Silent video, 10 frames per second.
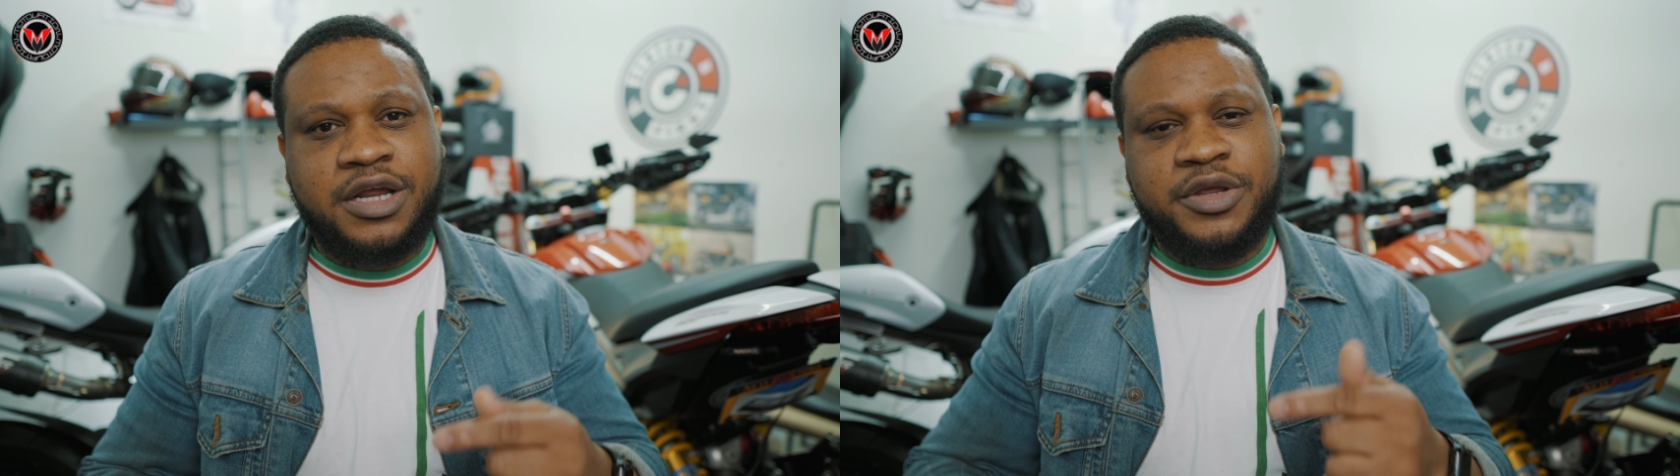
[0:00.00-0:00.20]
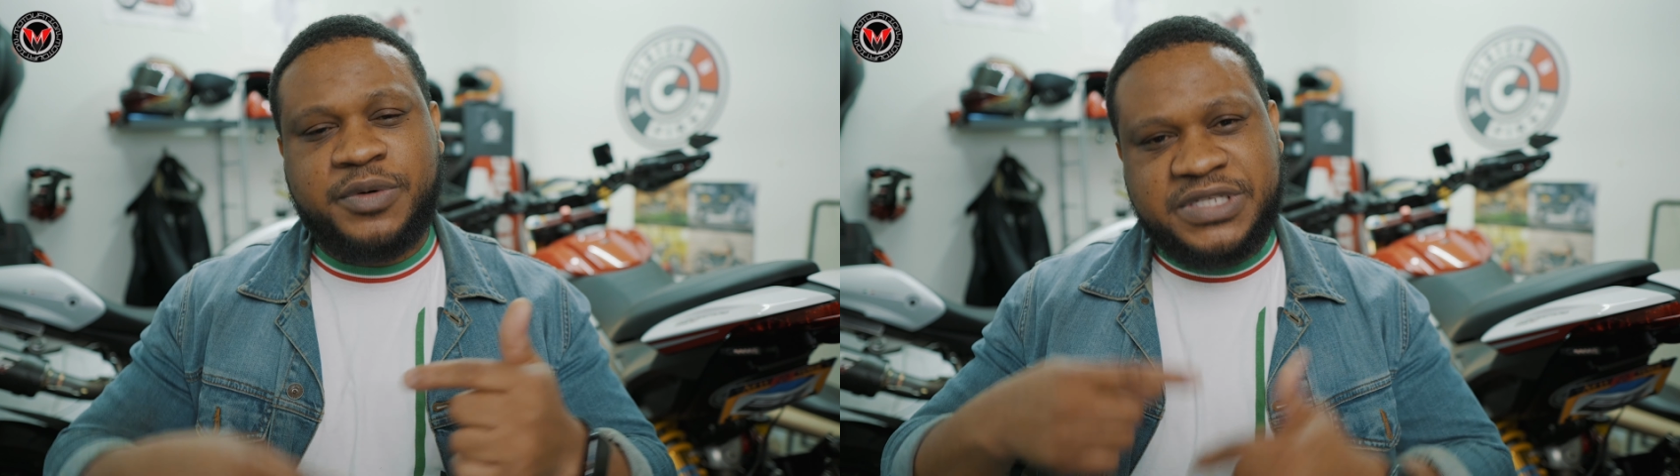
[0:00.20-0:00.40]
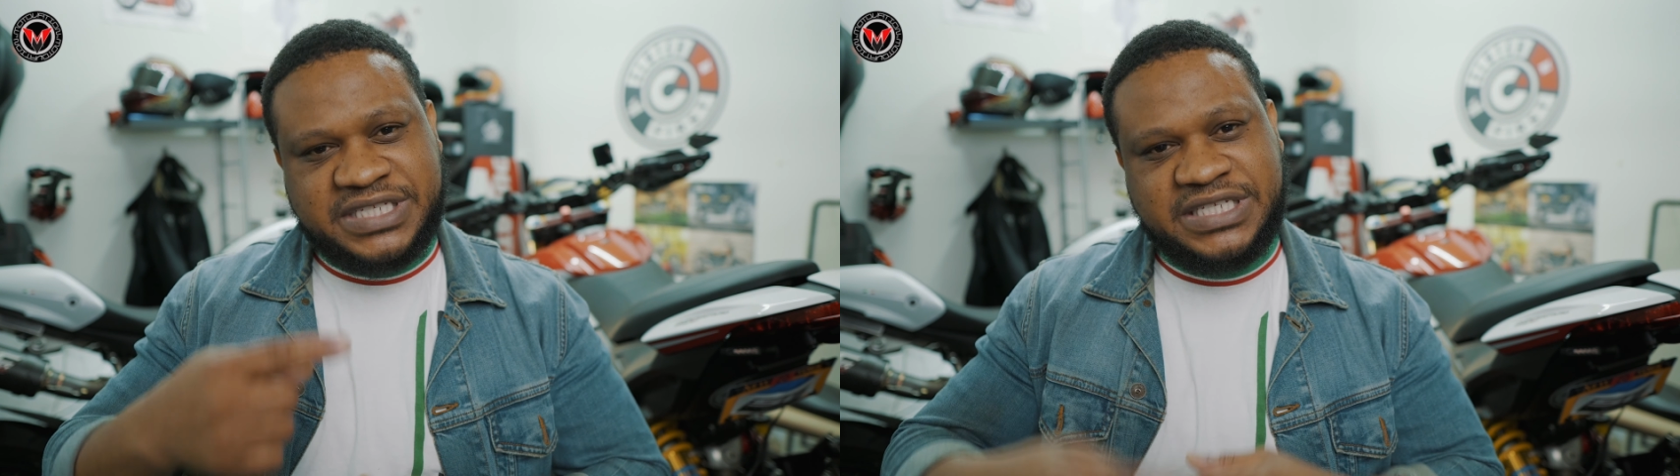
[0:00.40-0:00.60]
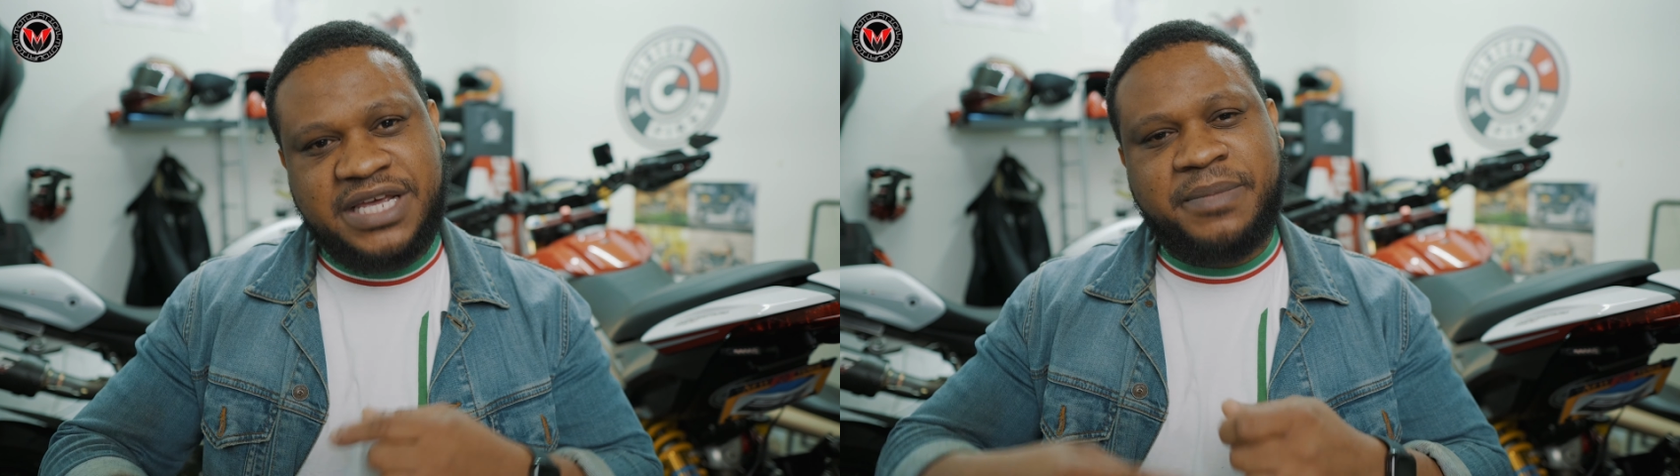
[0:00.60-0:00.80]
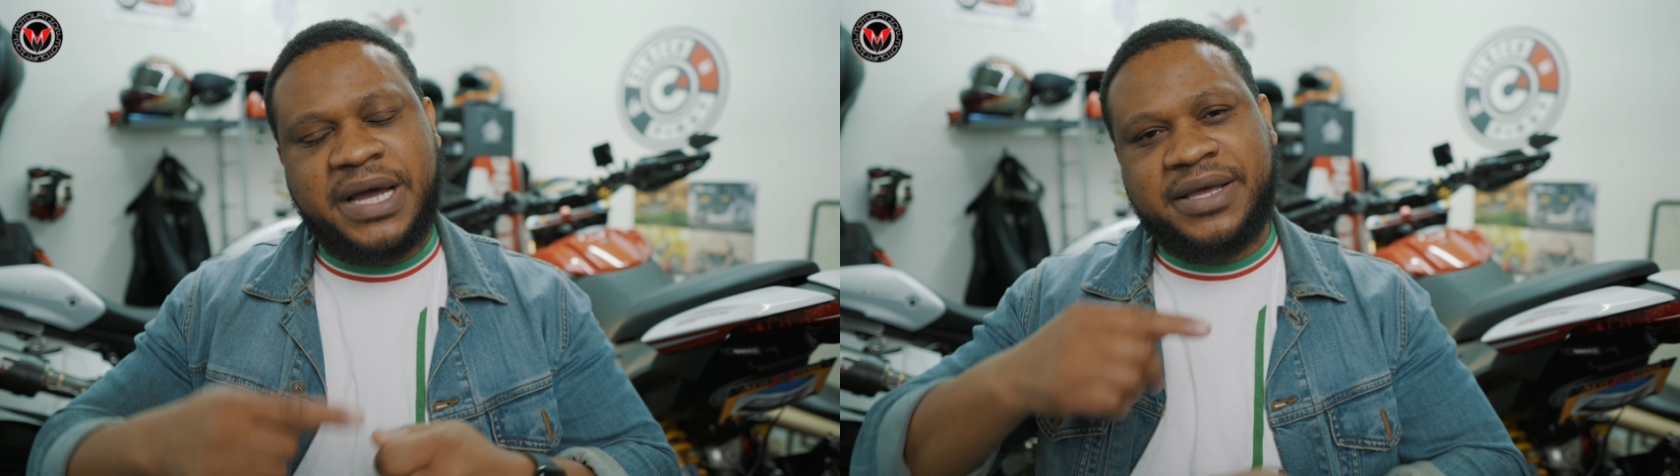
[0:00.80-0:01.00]
you would
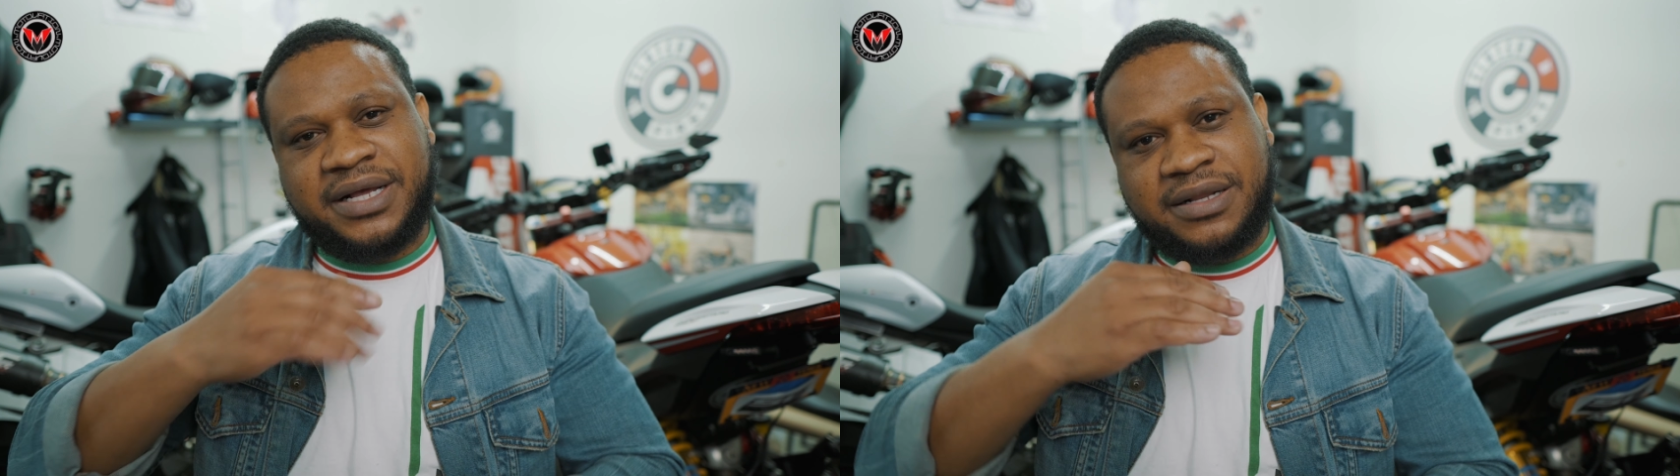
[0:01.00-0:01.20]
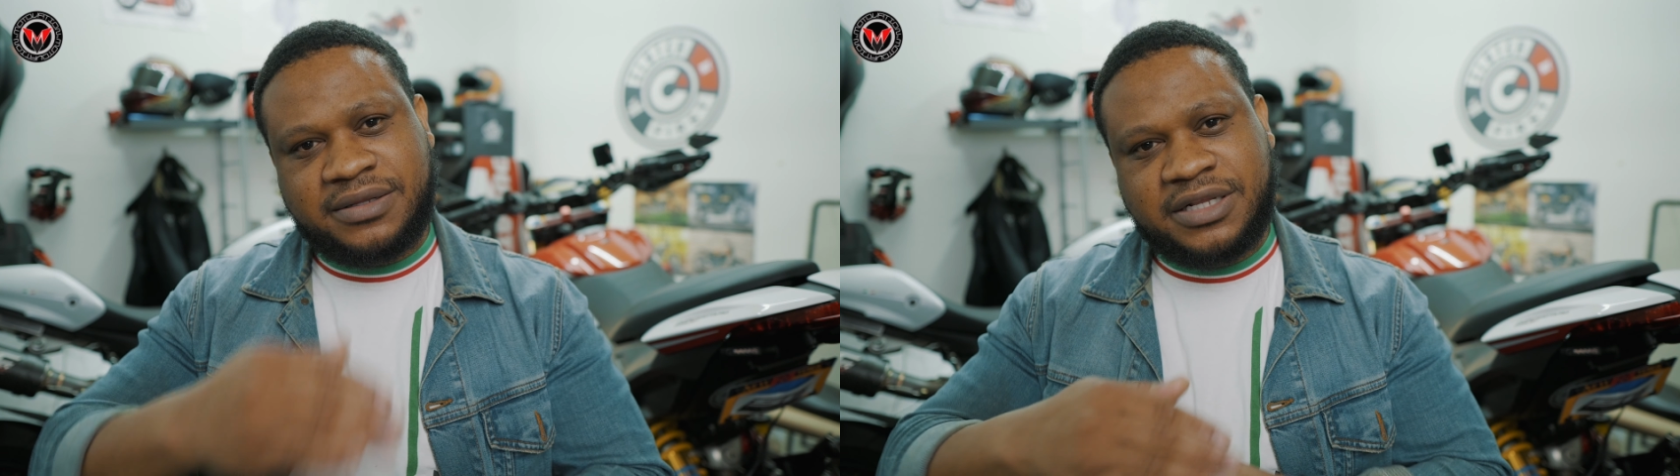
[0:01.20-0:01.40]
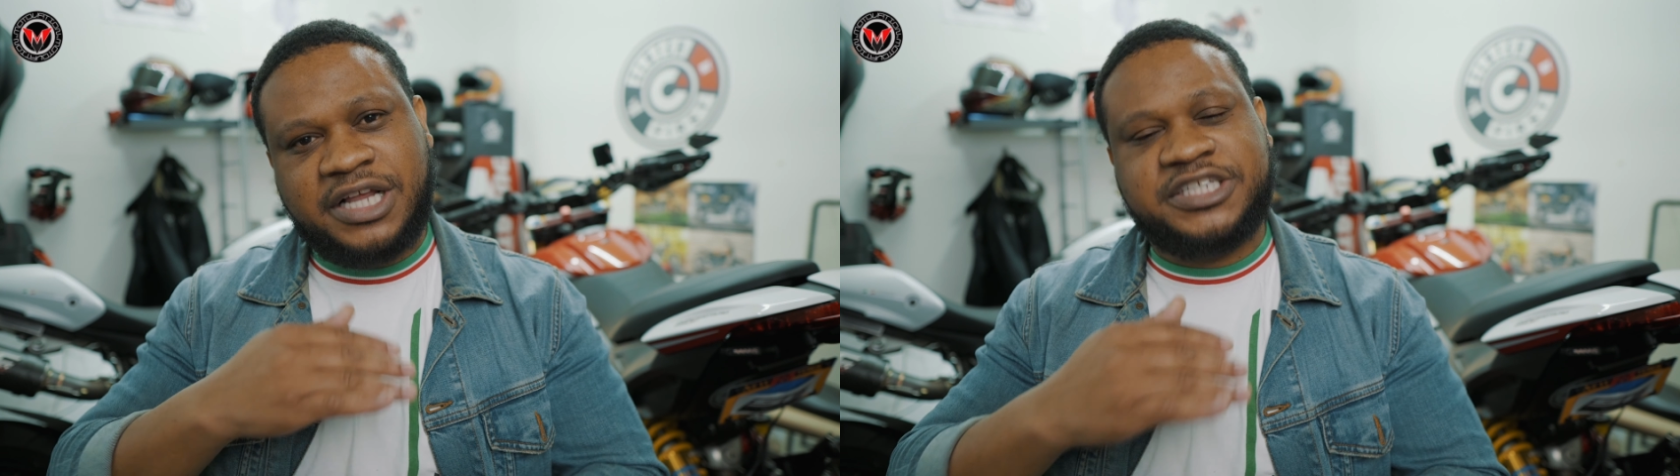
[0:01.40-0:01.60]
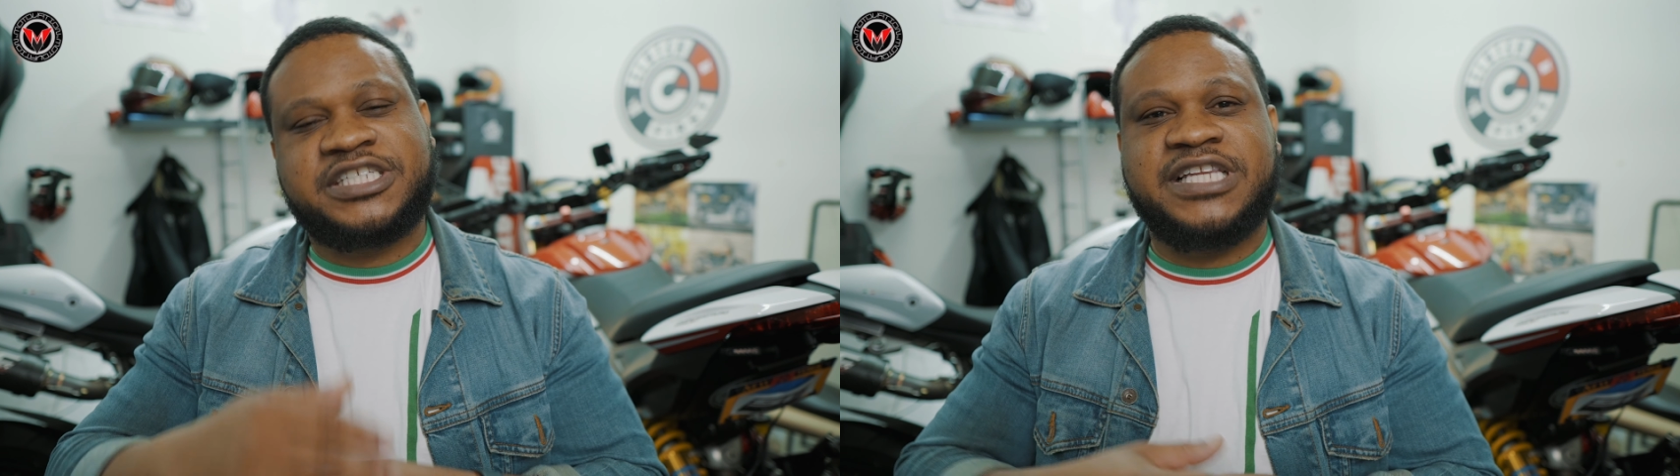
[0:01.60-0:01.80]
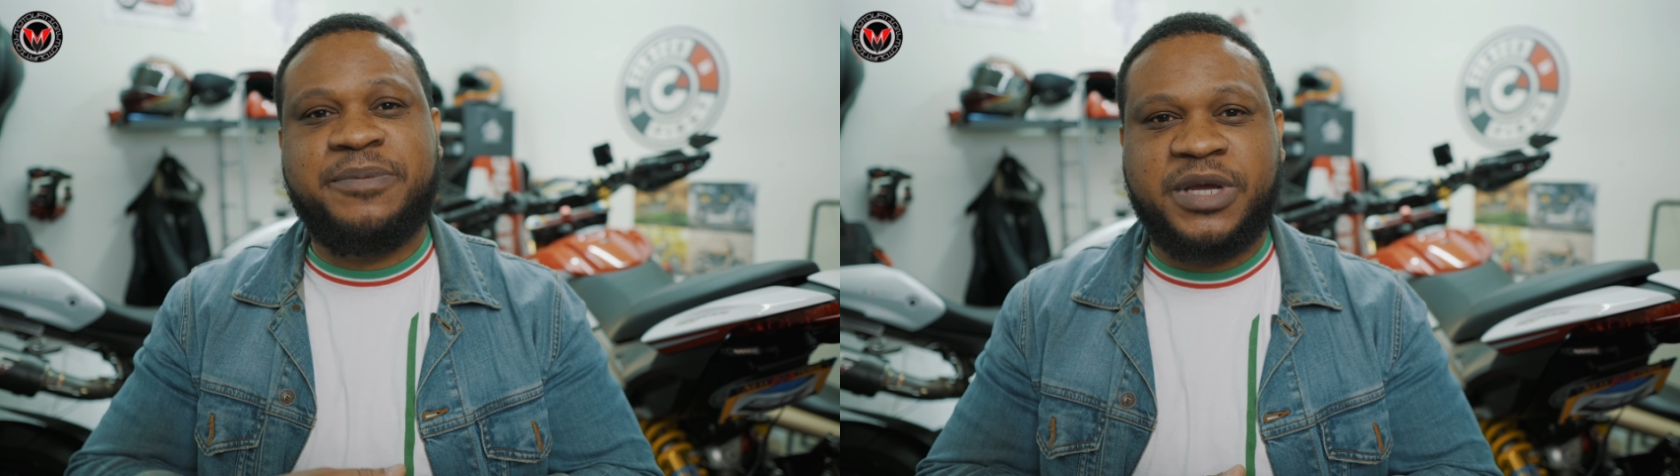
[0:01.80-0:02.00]
see my clutch
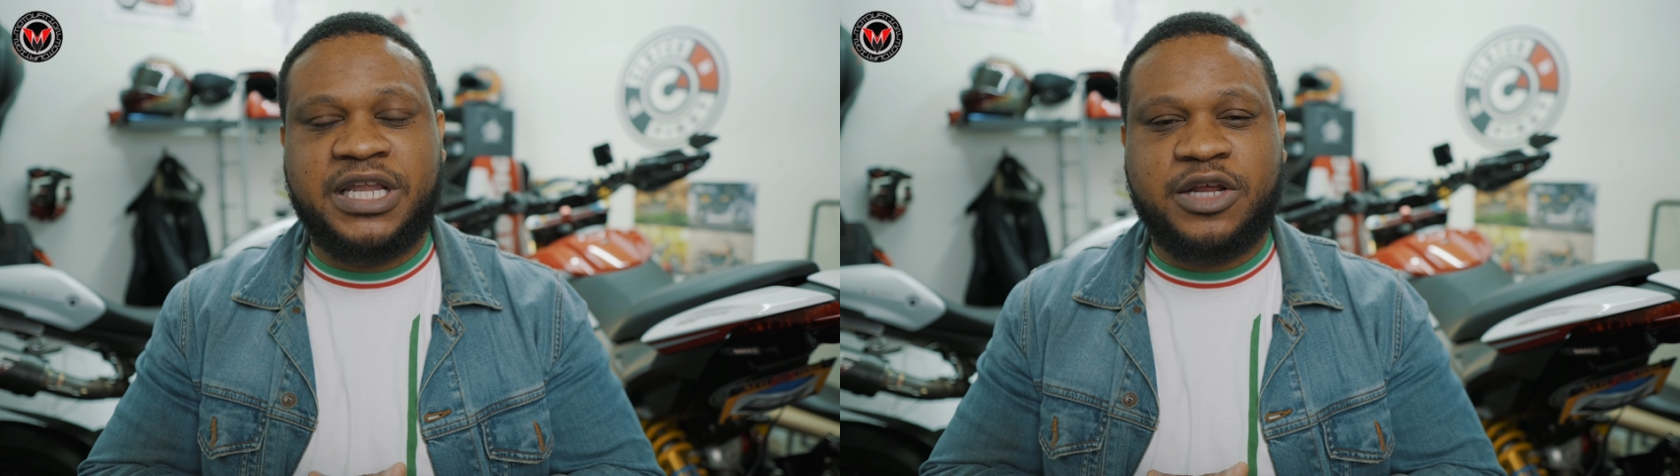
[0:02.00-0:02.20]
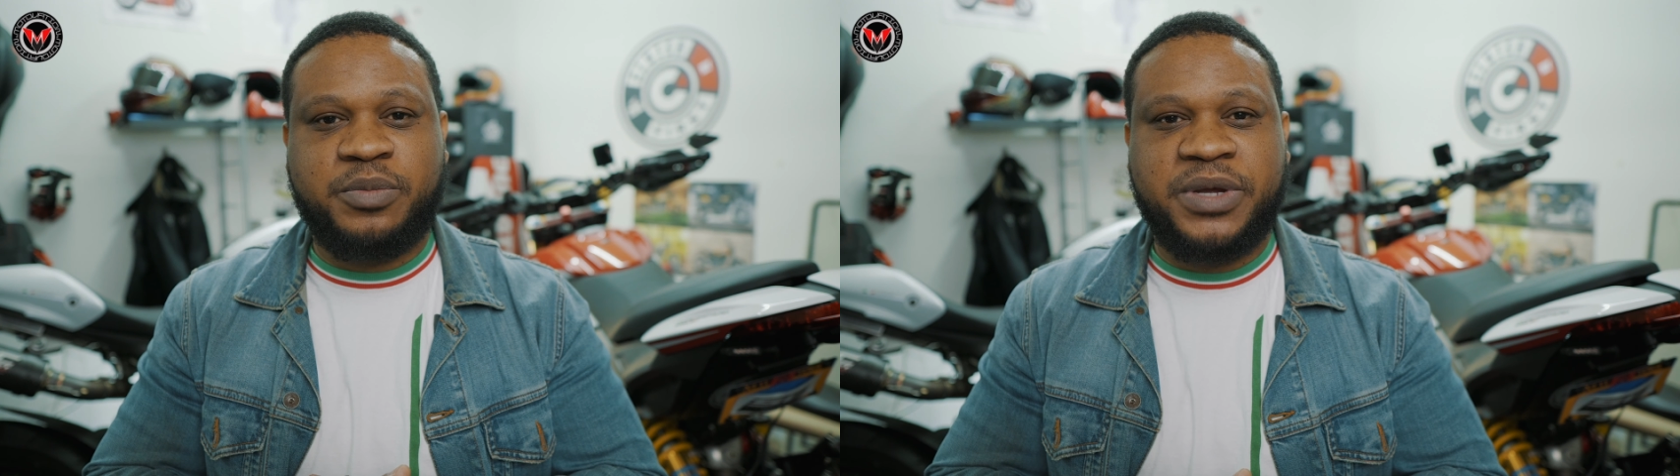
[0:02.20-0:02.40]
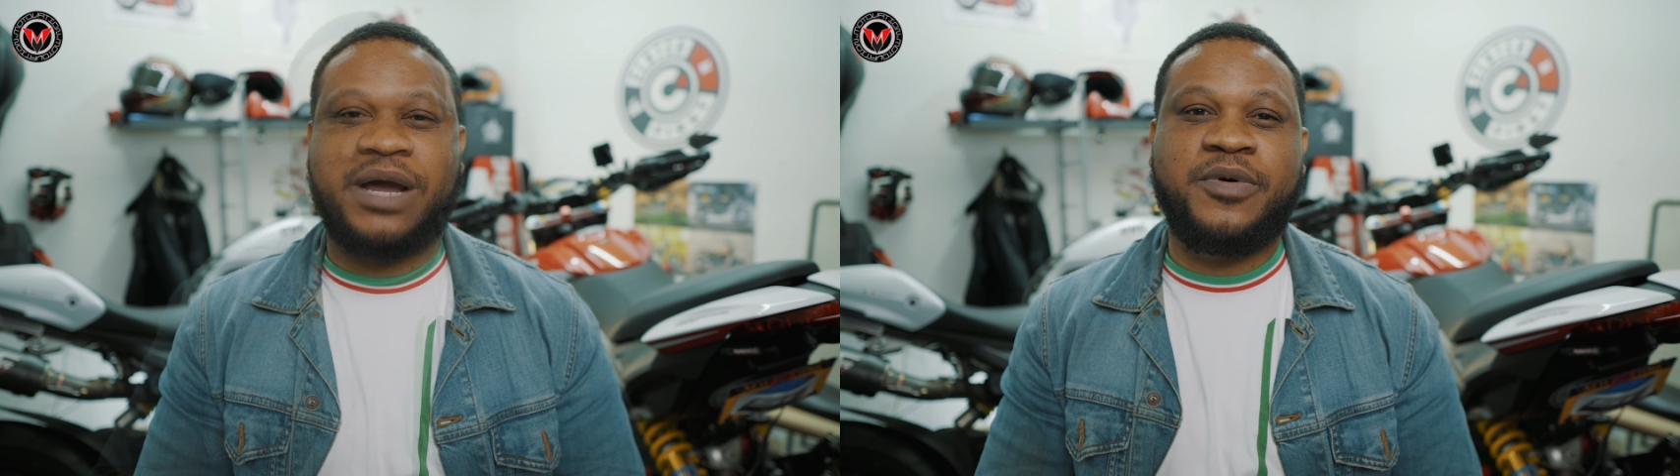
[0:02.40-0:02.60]
slipping a little bit.